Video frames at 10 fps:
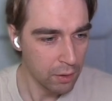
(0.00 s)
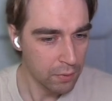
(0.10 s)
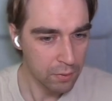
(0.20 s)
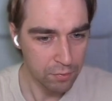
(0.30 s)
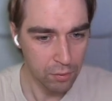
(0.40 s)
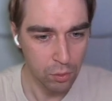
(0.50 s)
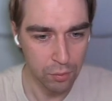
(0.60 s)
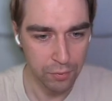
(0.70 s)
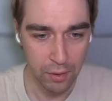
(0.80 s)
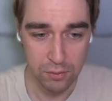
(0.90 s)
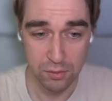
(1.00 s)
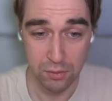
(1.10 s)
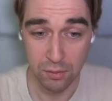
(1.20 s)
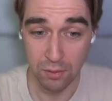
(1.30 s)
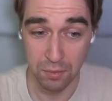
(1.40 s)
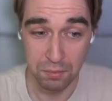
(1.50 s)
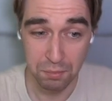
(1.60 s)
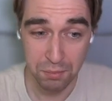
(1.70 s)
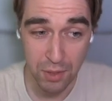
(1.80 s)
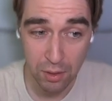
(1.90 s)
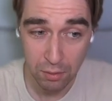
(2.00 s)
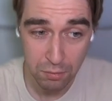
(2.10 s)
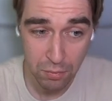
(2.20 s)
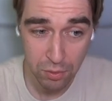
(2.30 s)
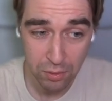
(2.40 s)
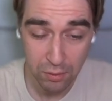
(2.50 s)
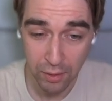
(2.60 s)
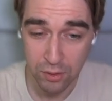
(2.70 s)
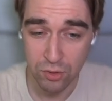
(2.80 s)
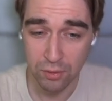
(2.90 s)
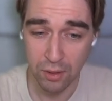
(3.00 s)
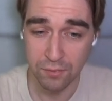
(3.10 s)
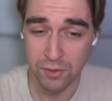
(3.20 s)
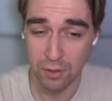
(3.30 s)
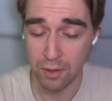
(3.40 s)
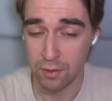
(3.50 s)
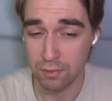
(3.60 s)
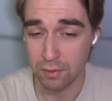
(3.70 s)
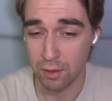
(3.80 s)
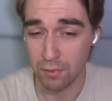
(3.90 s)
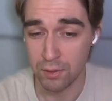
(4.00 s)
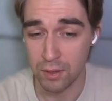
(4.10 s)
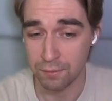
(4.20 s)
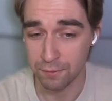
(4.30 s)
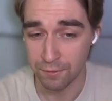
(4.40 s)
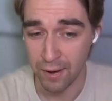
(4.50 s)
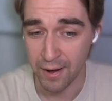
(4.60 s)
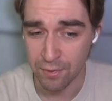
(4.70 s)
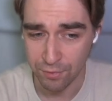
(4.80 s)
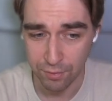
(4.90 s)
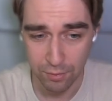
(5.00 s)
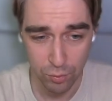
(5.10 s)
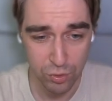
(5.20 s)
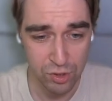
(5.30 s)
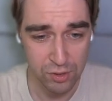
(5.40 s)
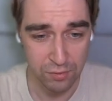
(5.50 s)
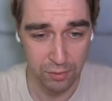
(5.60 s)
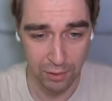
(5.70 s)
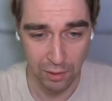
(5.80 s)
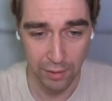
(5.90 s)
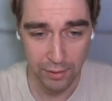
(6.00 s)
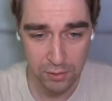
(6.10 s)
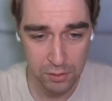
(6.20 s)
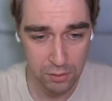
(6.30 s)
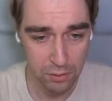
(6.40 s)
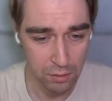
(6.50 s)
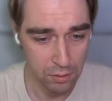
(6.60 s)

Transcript: And if you go next, the bigger model actually has 85, which is even less.